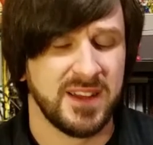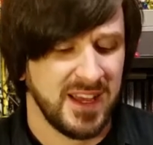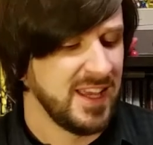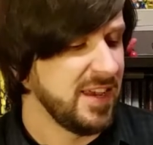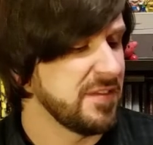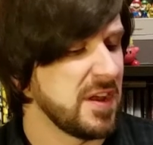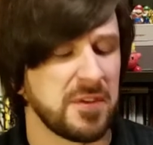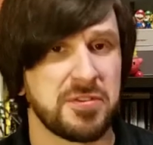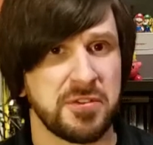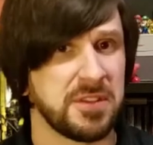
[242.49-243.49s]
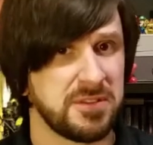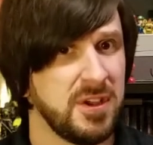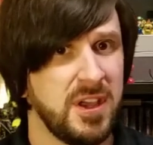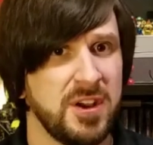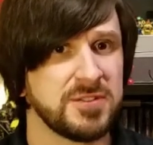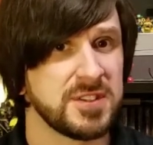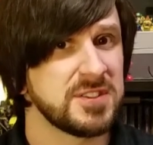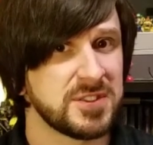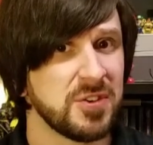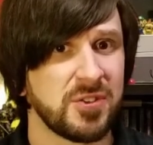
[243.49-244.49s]
and even after 33 years,
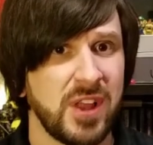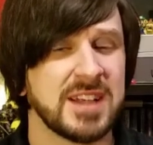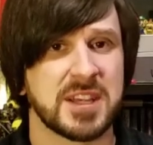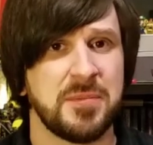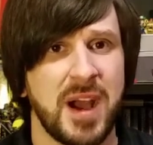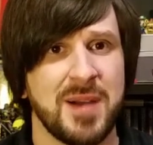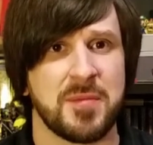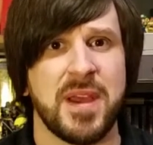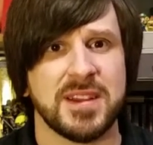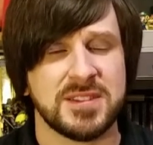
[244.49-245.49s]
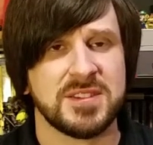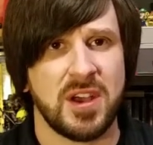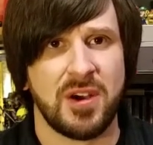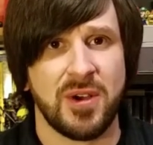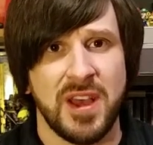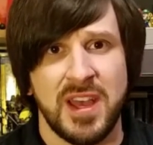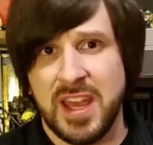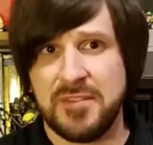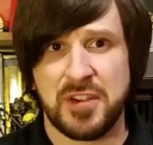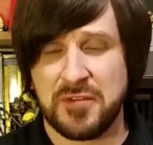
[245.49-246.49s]
it's still classic Bomberman, so
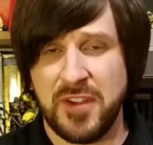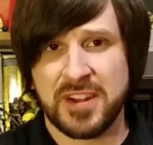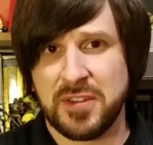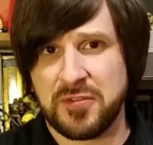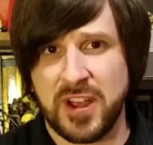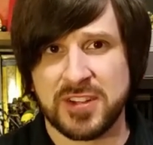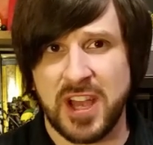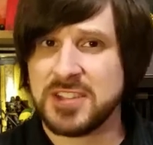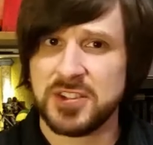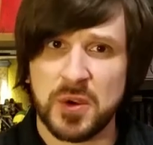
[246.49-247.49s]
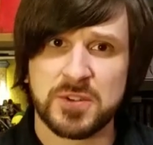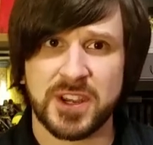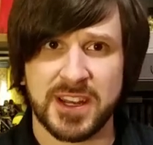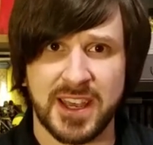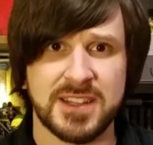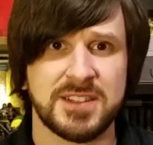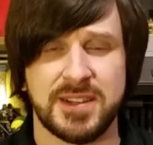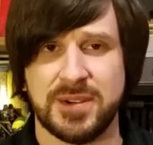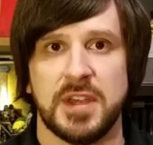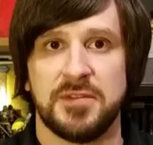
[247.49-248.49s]
if you're a fan of the franchise, you know what you're getting
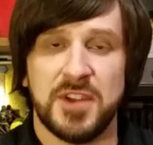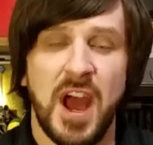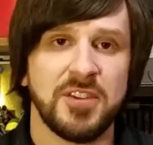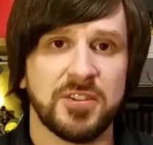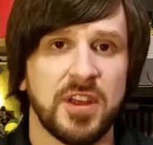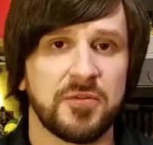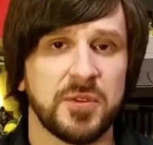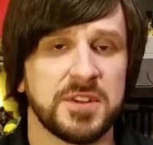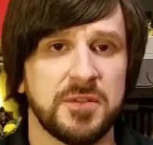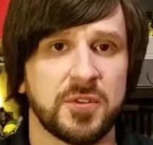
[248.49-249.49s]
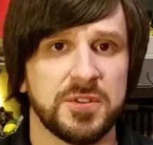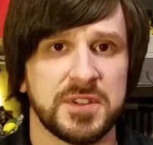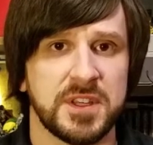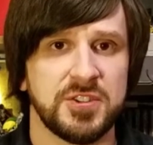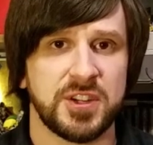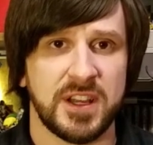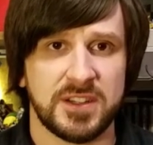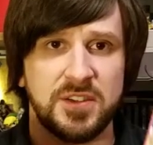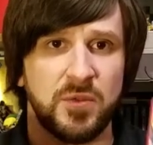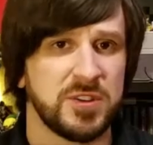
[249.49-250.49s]
into. If not, you're left with the difficult decision
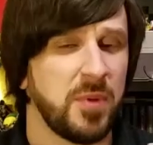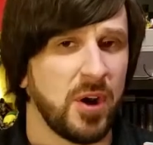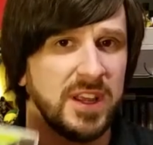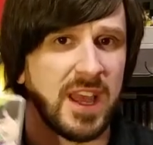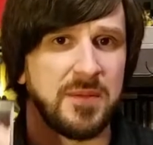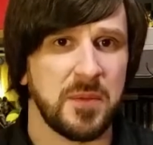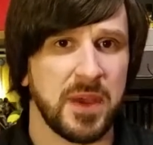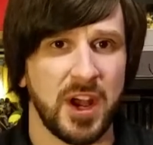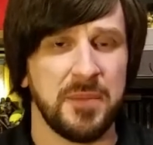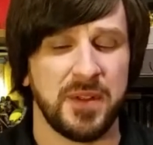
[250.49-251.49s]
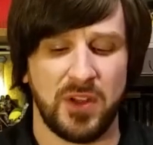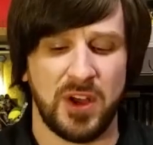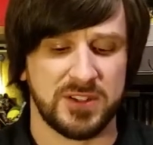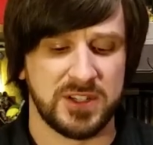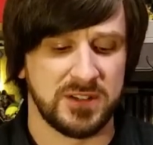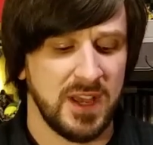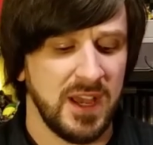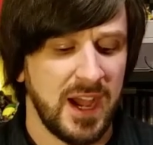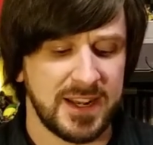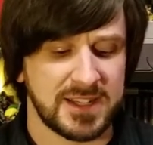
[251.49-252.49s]
on to which party game you pick up at launch, and
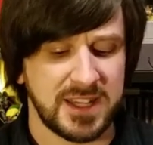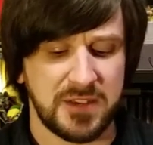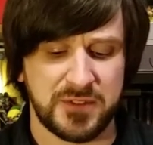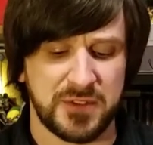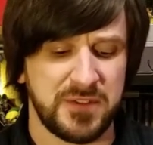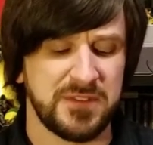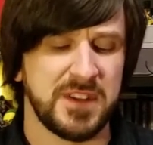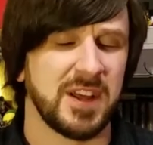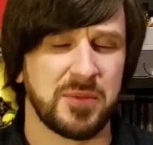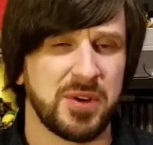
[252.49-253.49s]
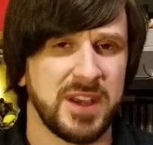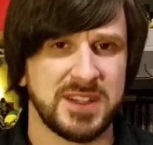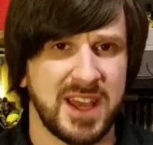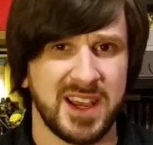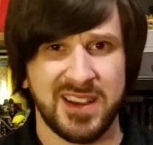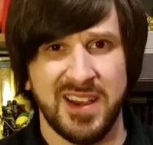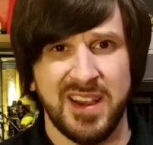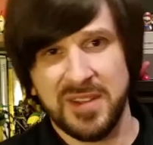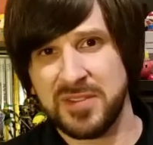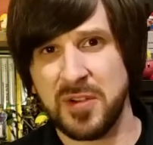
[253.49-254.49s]
honestly, for the $50 price tag,
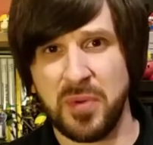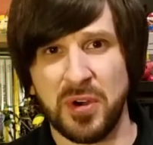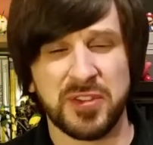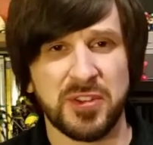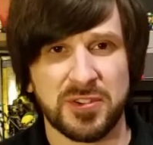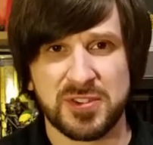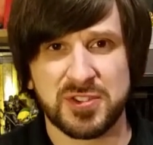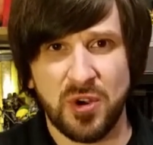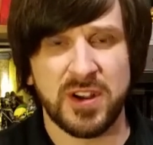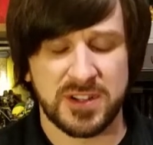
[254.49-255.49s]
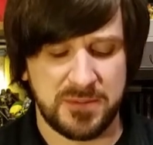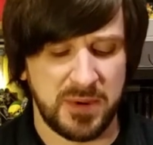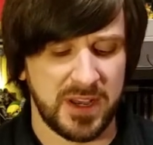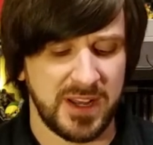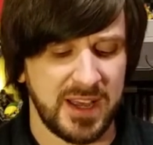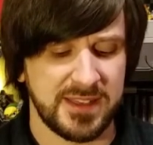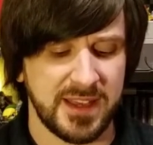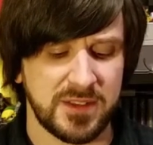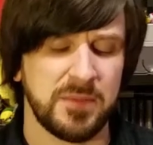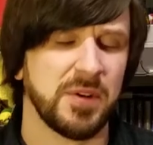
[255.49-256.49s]
they're both a little short, but I
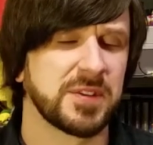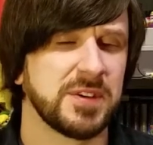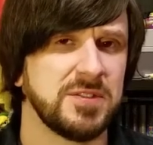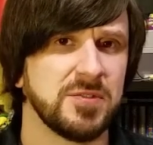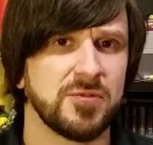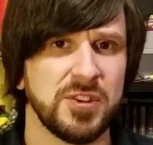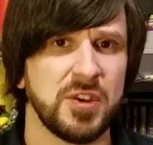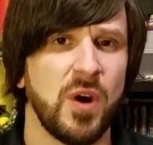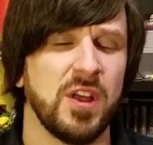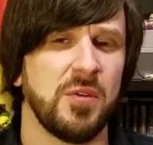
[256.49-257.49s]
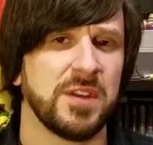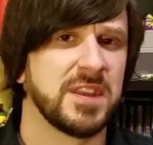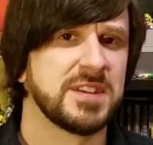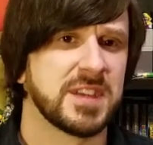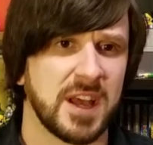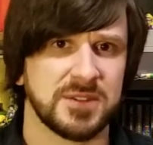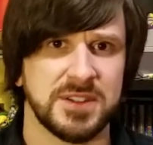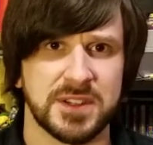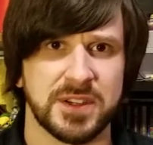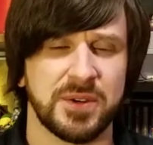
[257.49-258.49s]
think they're both going to do really well at what they set out
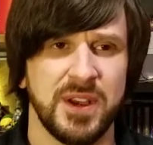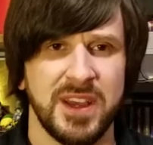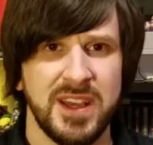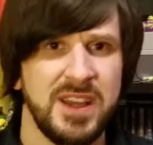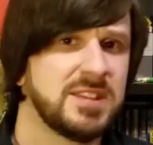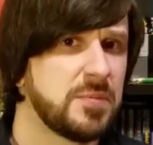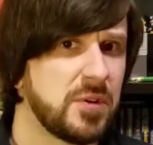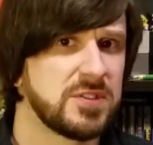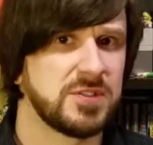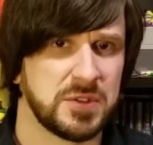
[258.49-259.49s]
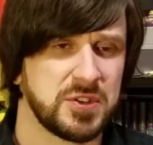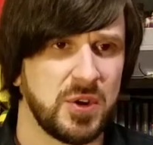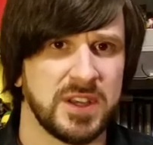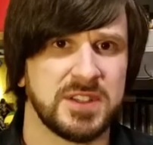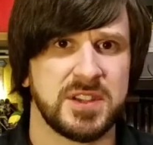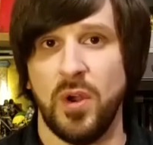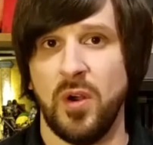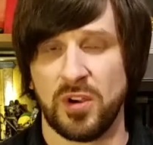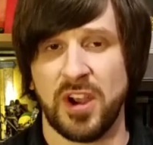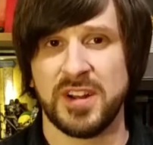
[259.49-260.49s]
to do. It's a personal choice.
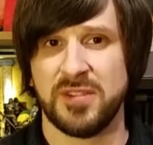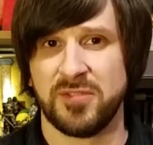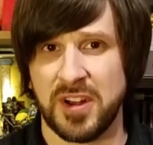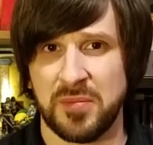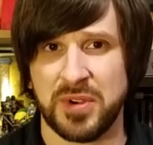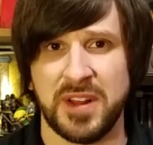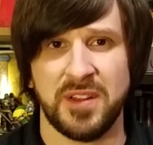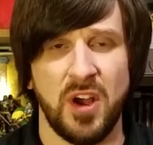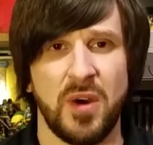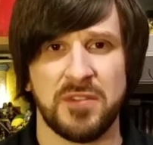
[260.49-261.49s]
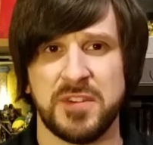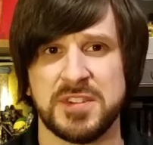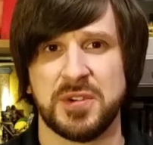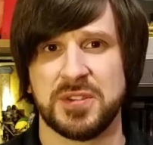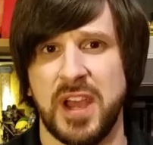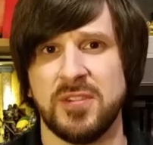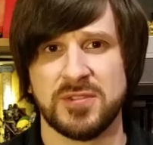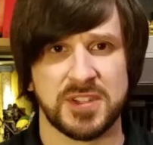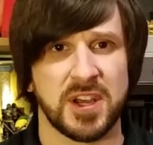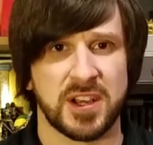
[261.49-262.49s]
Well, we're already running pretty low on physical
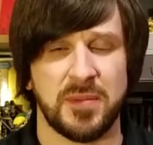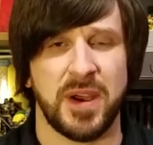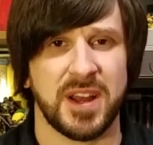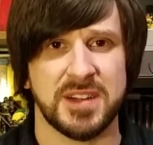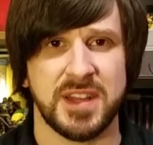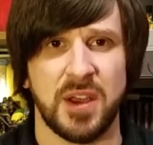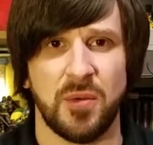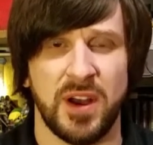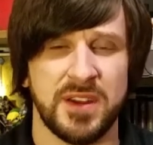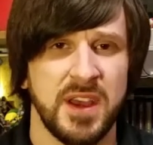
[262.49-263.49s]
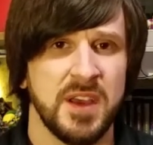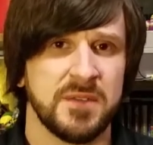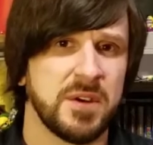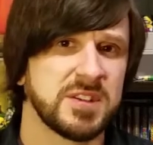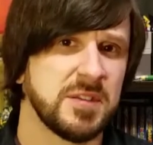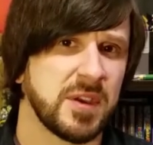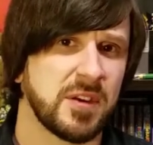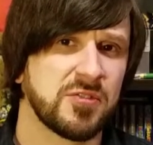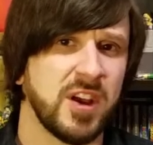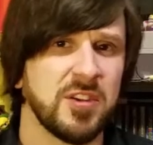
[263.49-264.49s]
titles to talk about on day one. There are some
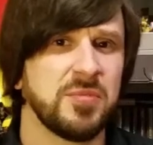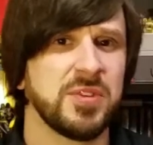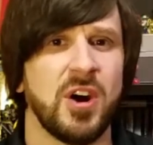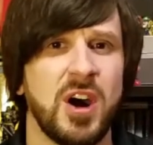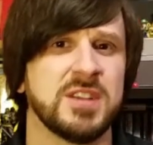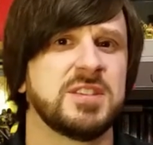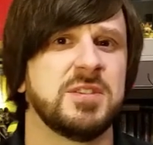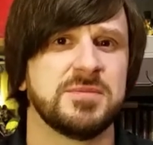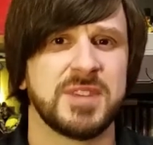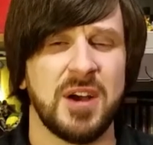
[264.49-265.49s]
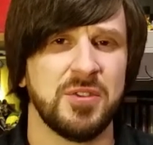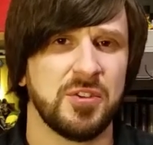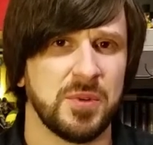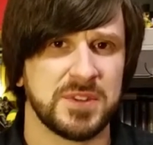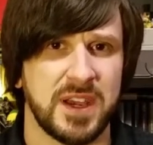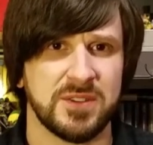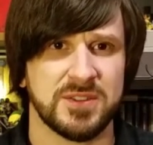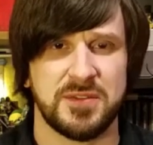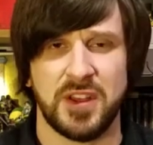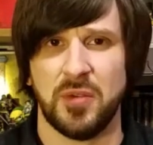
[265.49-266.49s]
incredibly awesome downloadable
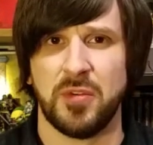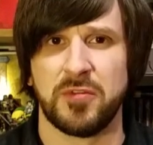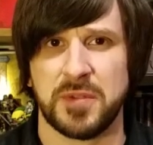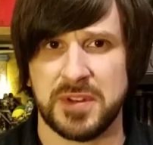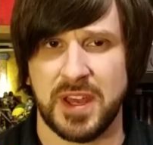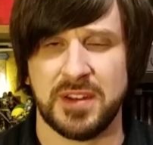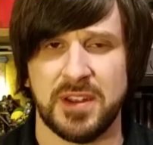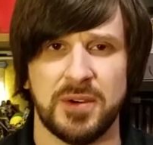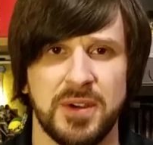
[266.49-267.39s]
titles available from Nintendo.